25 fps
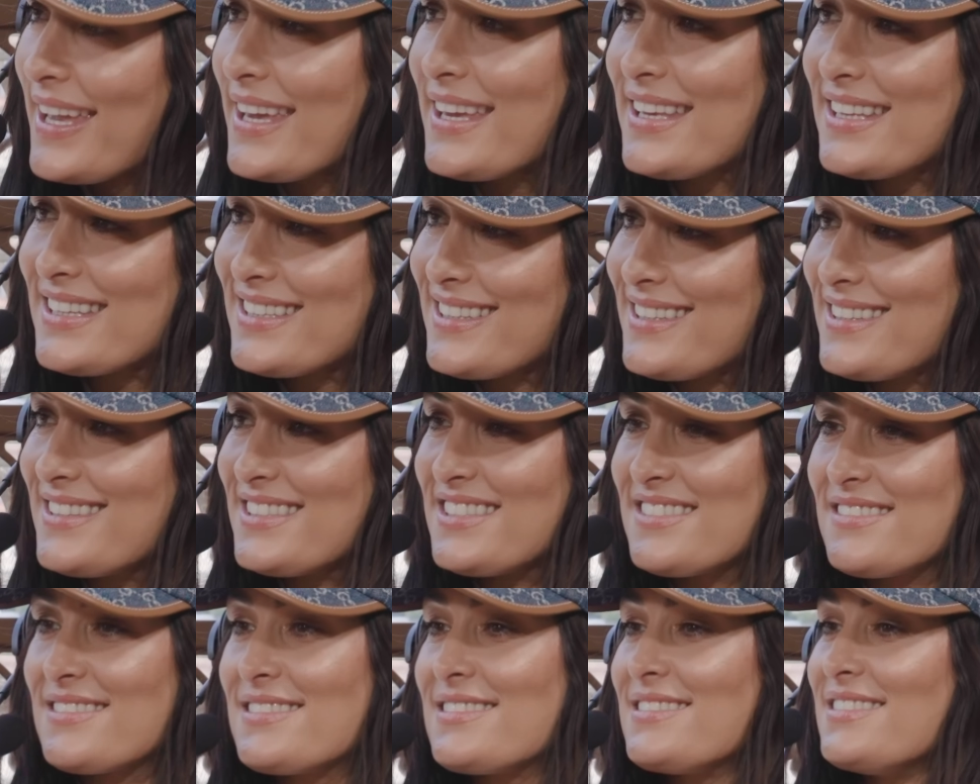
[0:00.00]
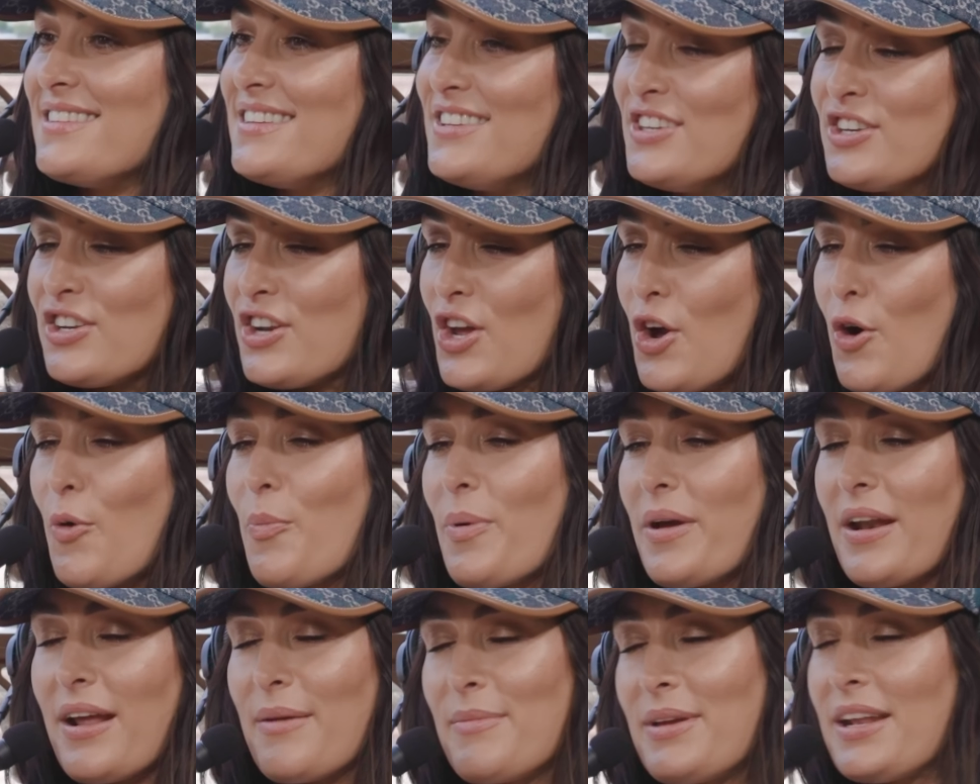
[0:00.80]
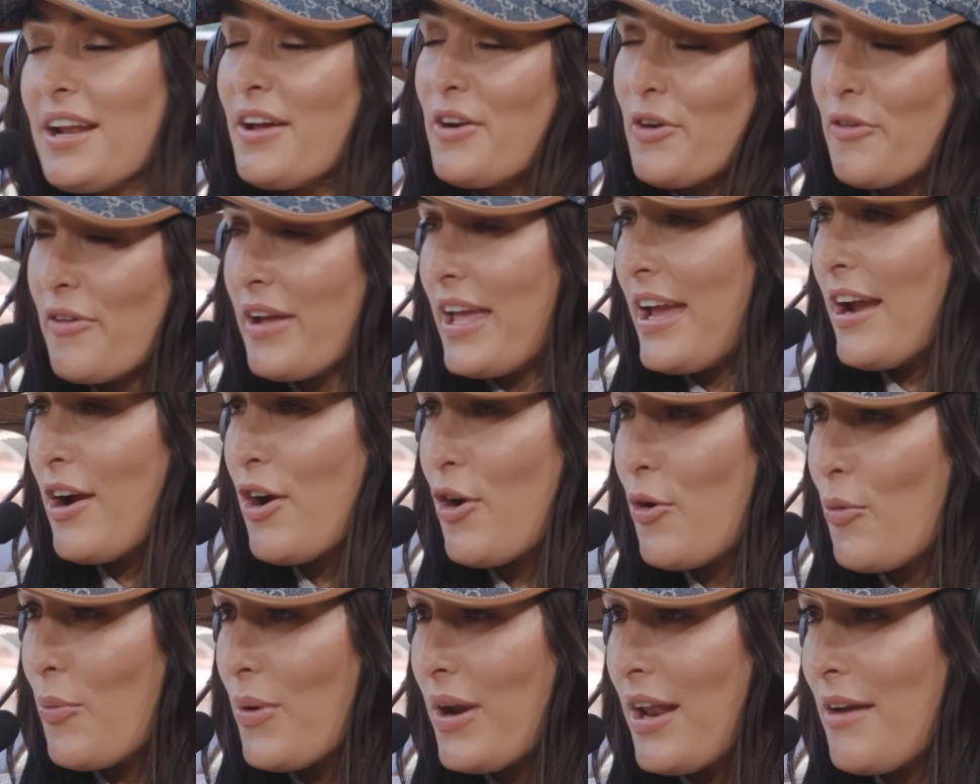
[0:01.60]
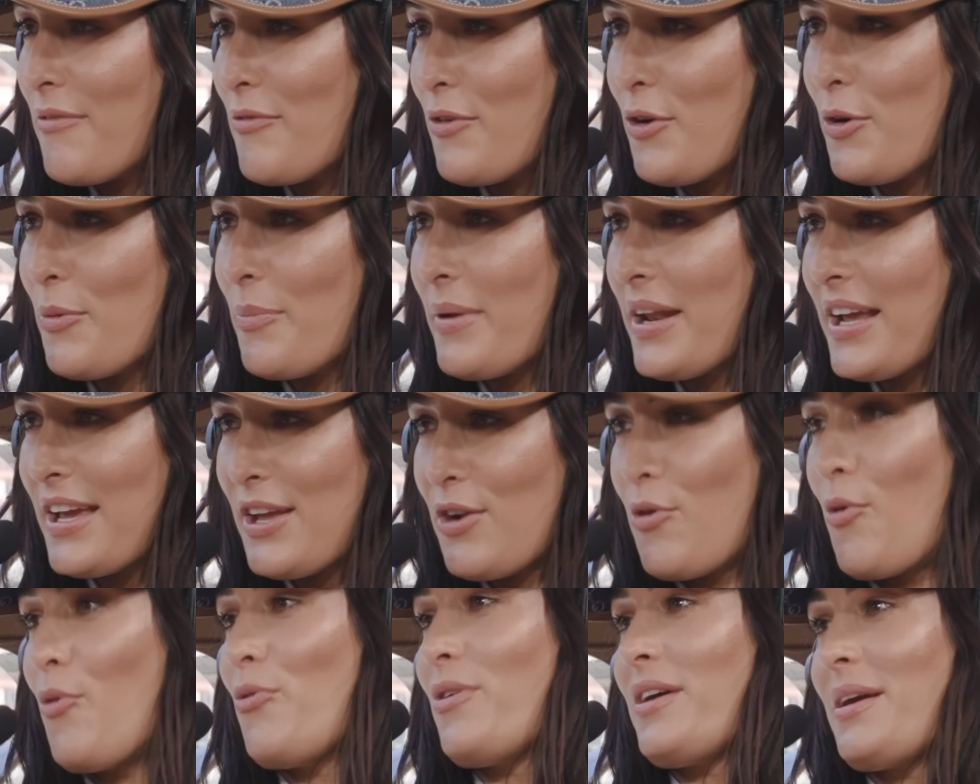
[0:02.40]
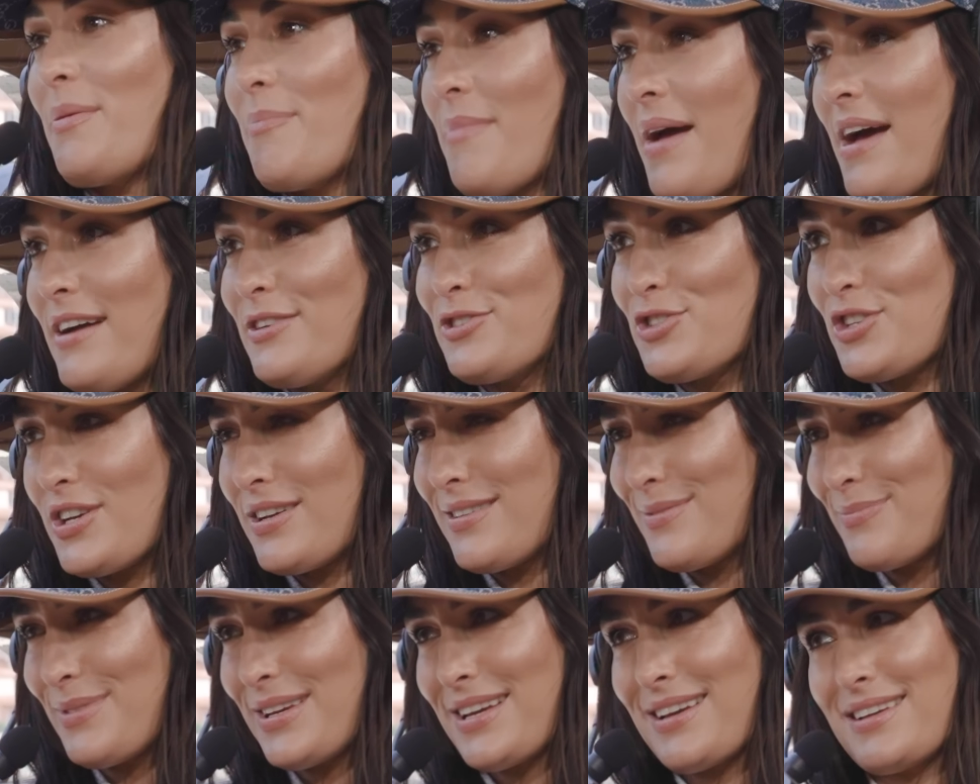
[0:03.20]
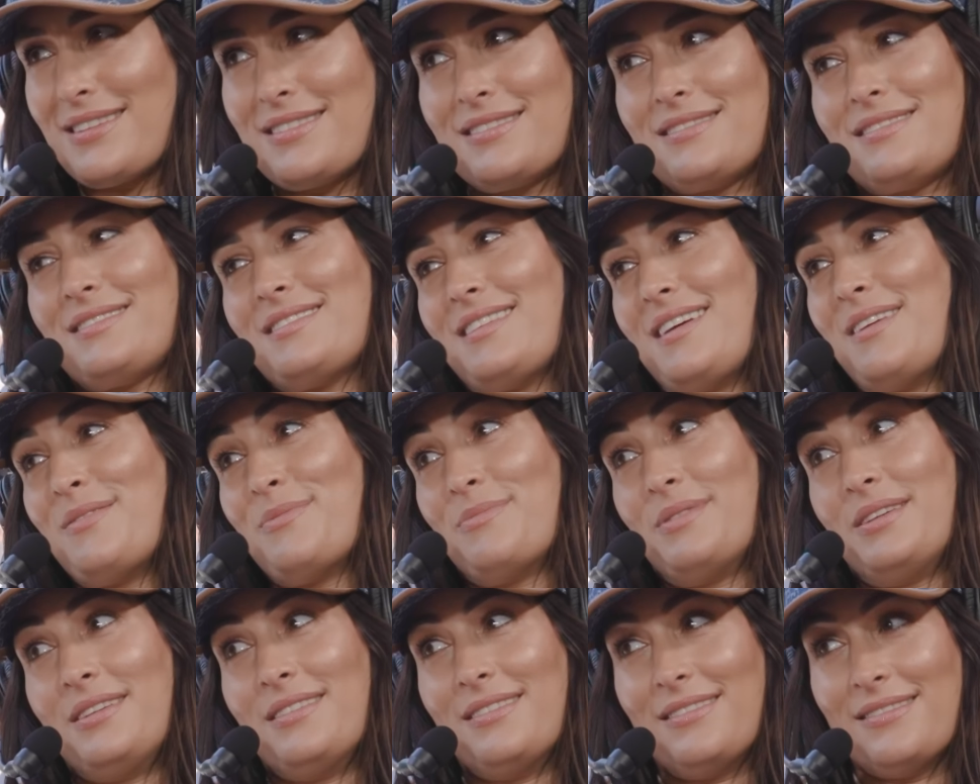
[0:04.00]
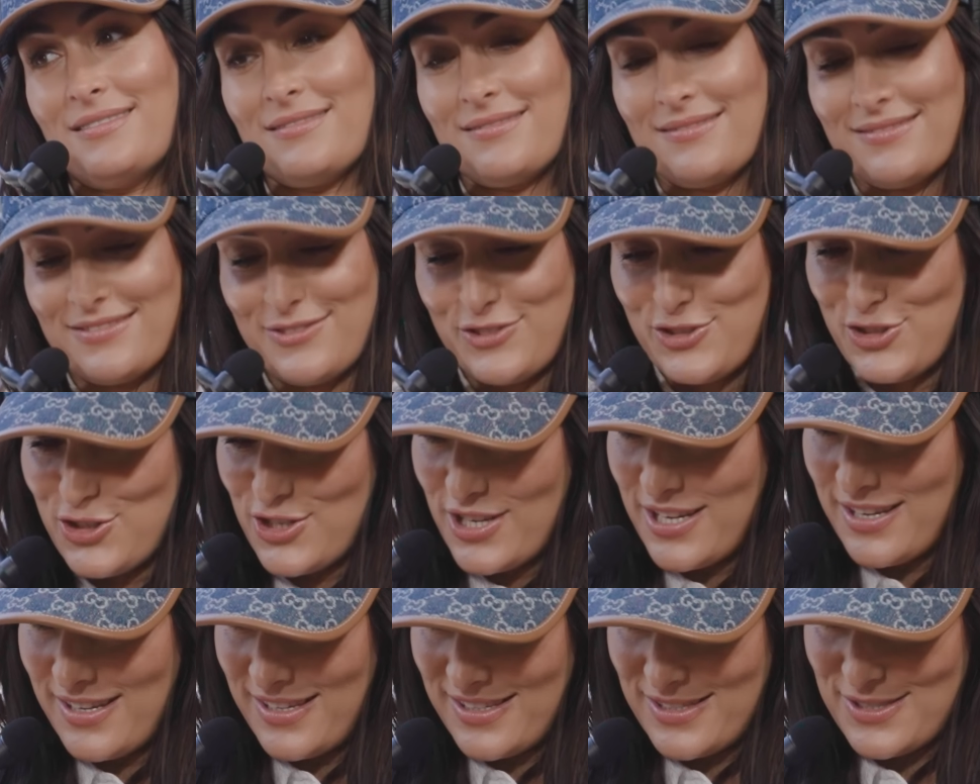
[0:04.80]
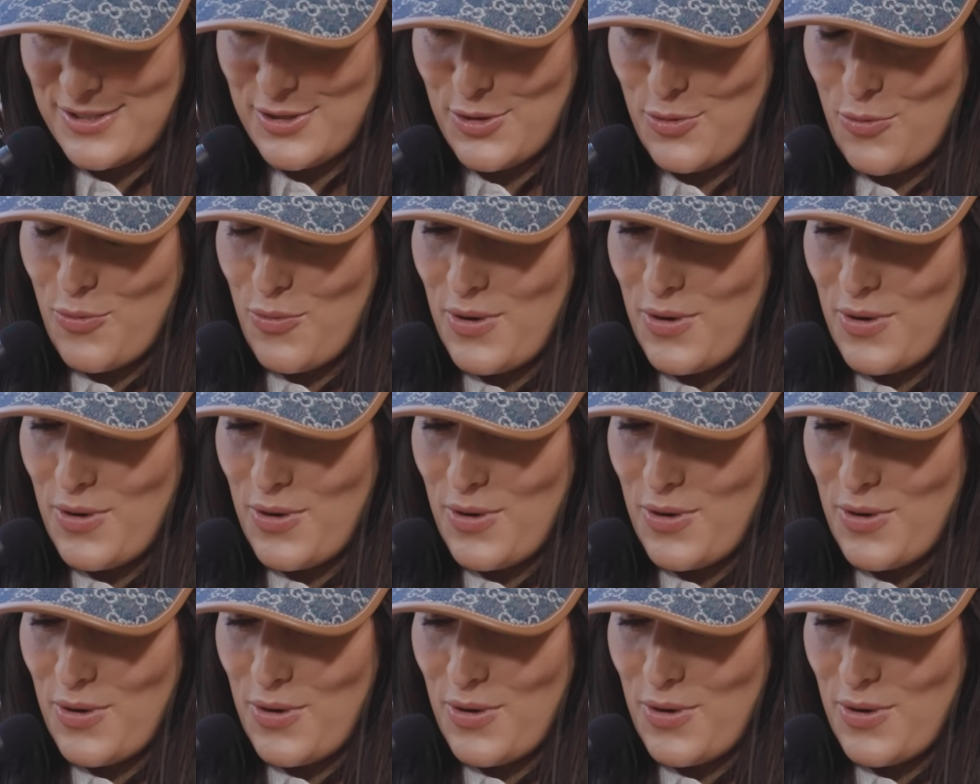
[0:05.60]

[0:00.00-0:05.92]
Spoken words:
like, you know, but I mean, I don't care, whatever. But I can only imagine because, I mean, geez,